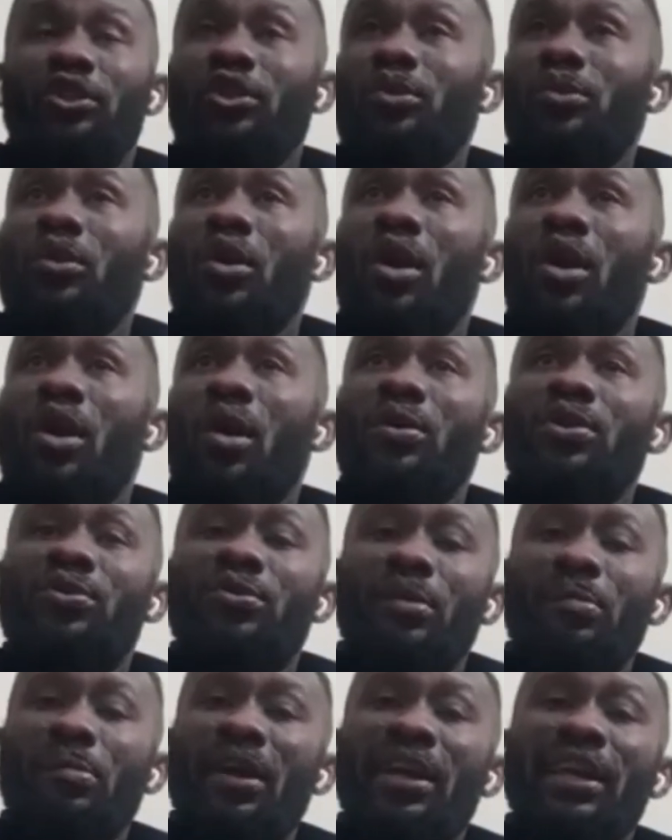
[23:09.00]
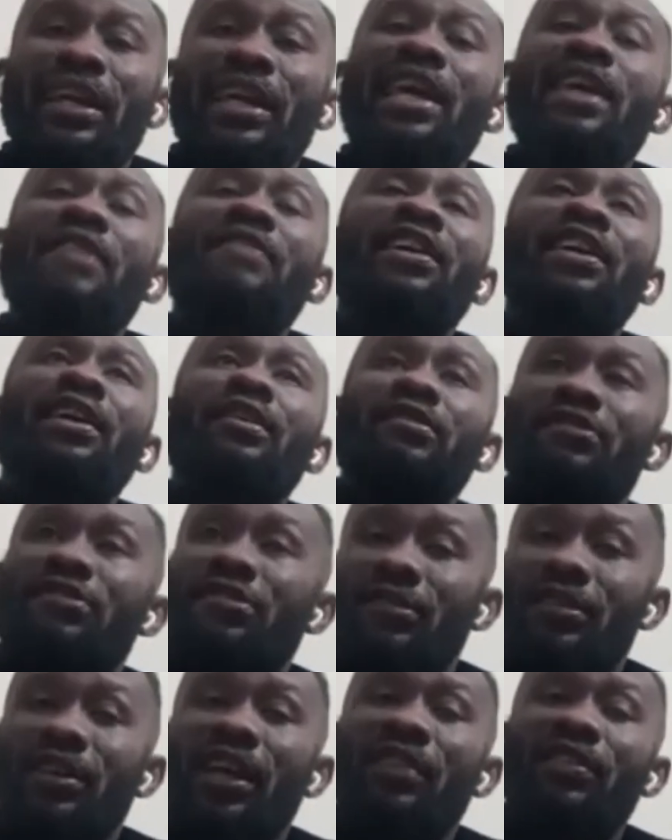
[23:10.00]
truth will always remain. Even if
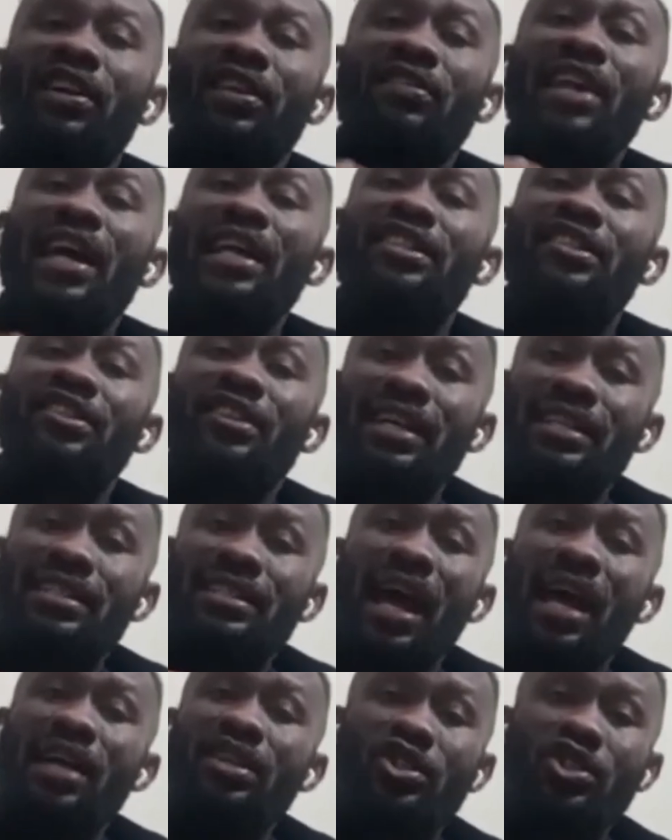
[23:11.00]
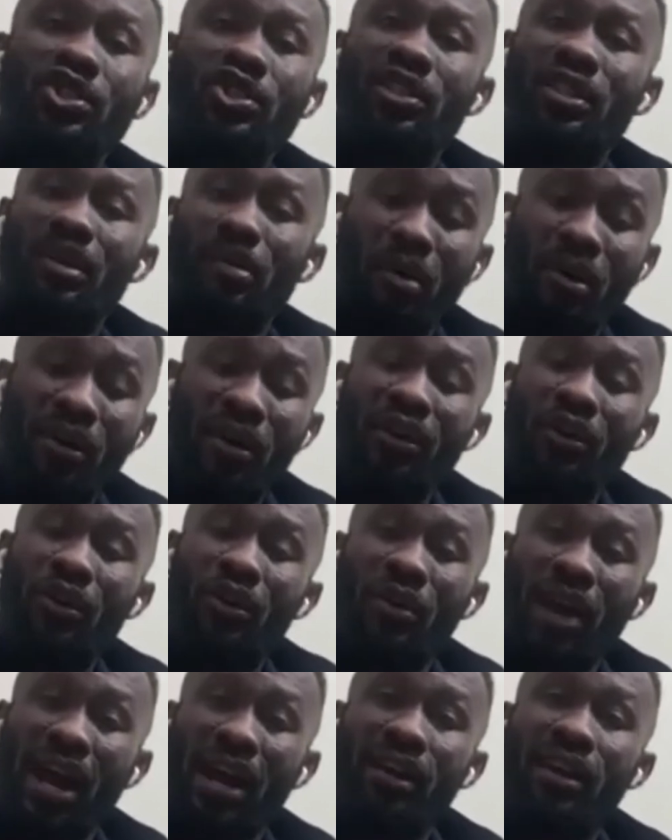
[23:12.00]
Nigeria signs Jose Mourinho
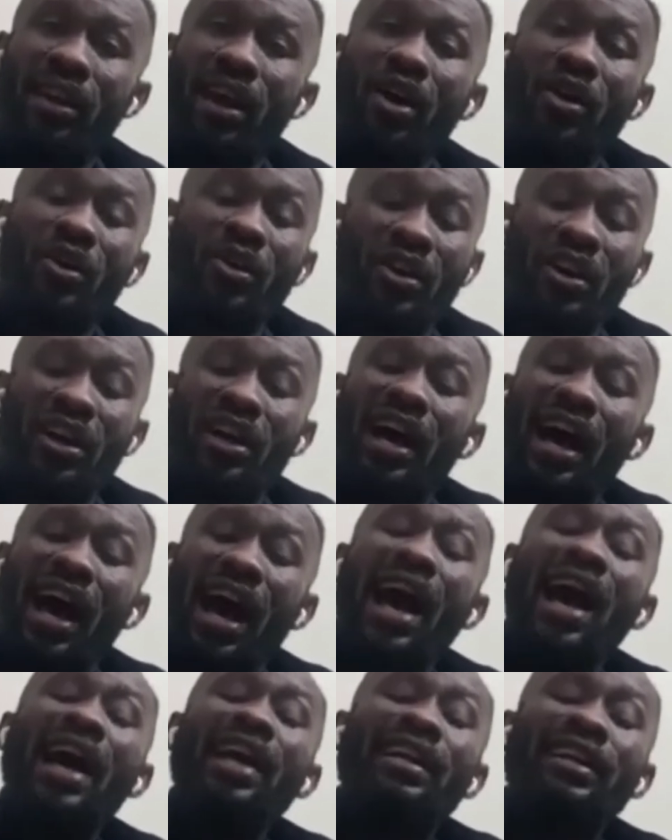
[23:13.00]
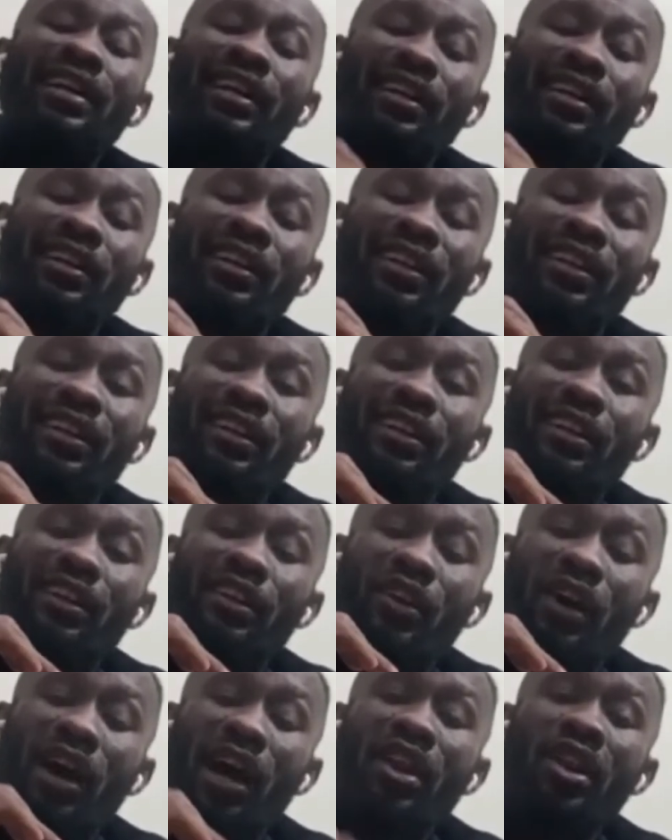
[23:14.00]
right now and
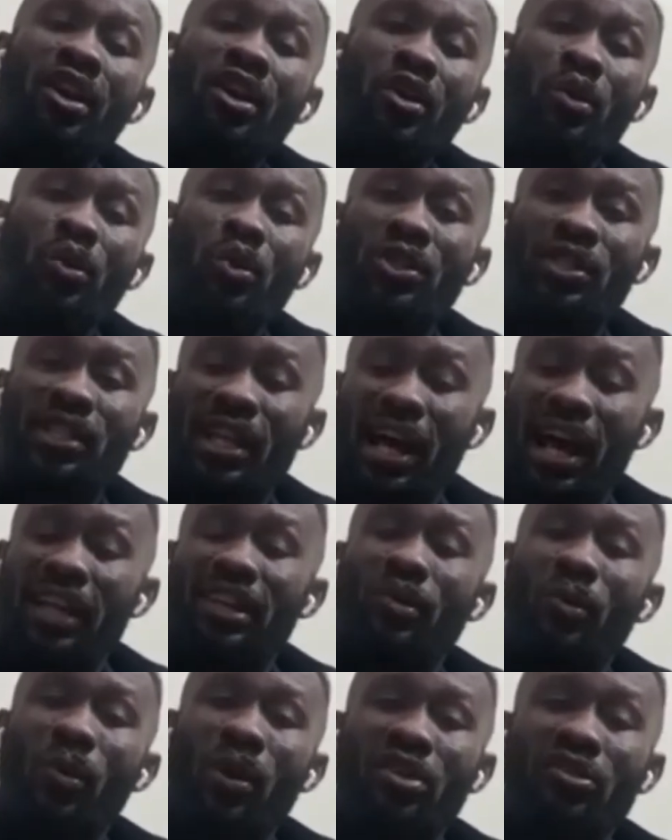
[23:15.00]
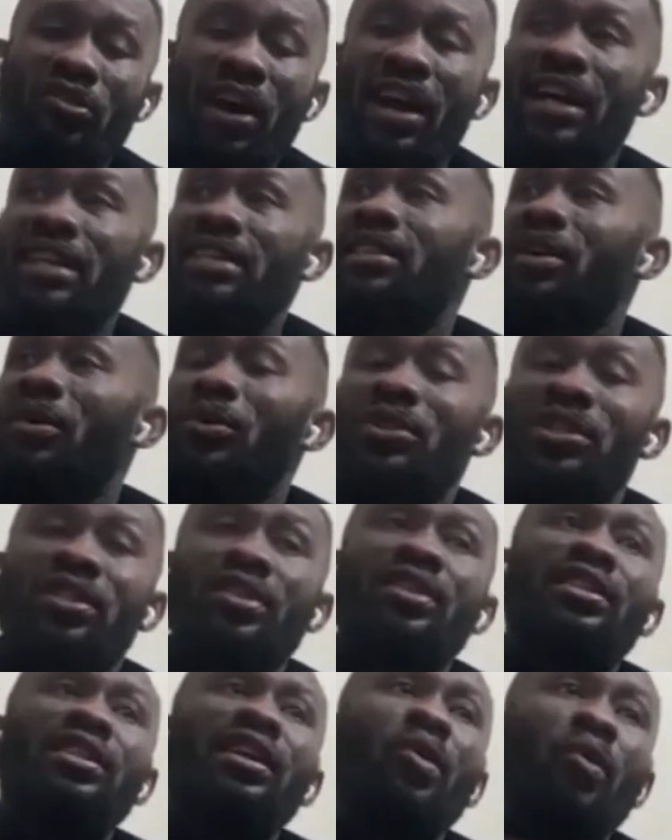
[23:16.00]
lose at the qualifiers, they will still
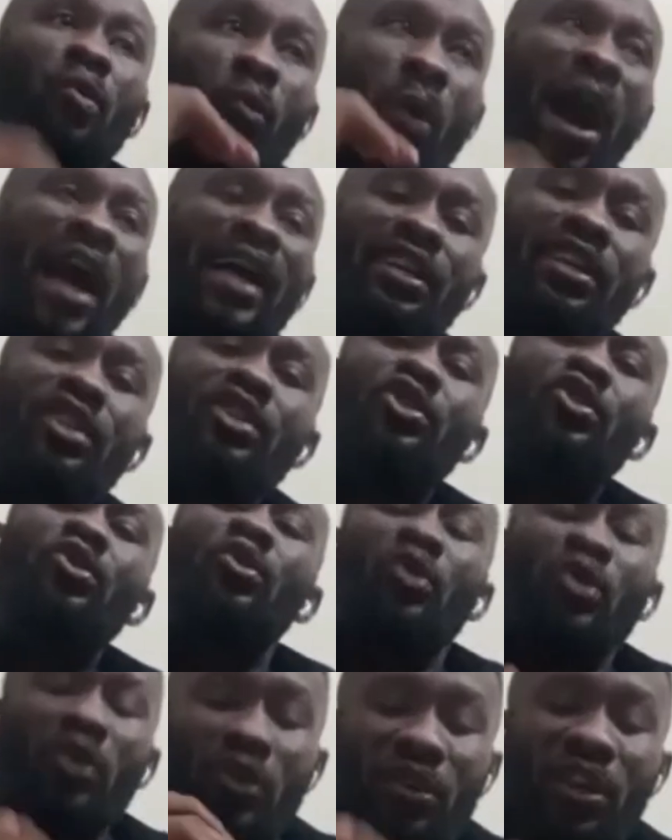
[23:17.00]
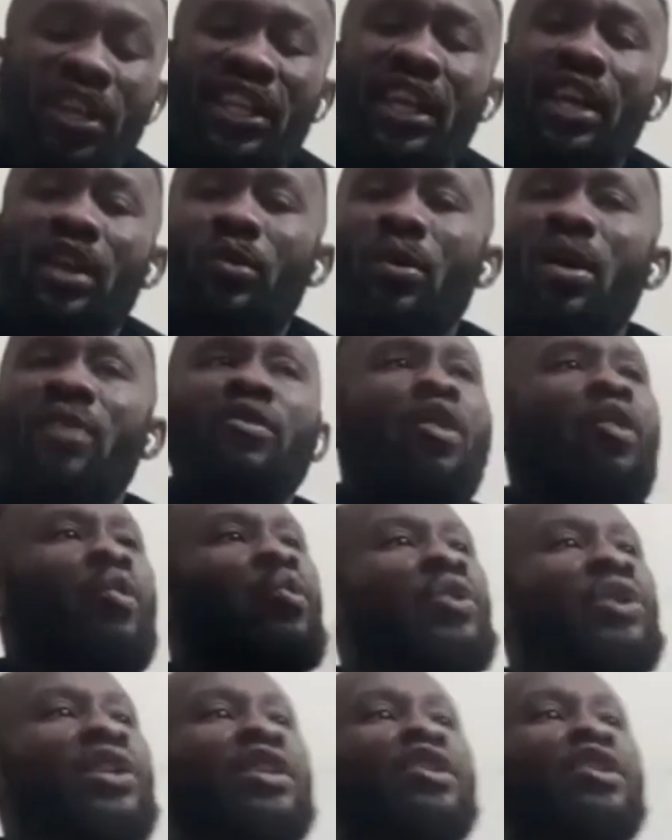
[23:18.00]
say, why didn't you retain Equavon, who